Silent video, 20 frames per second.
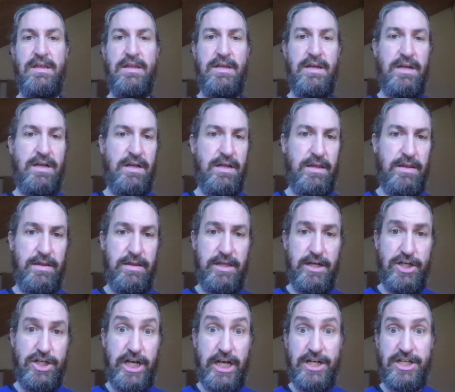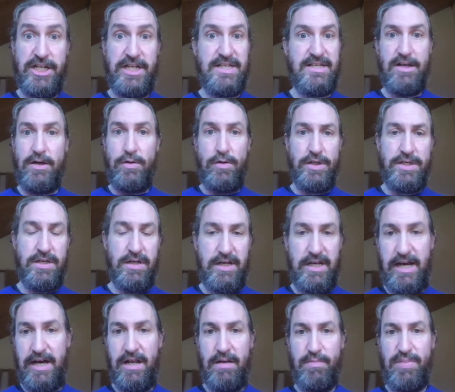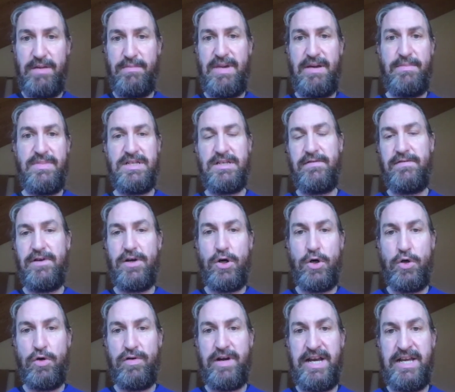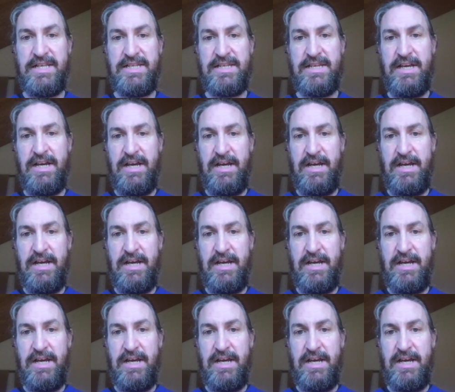The judges also can't be members of Congress.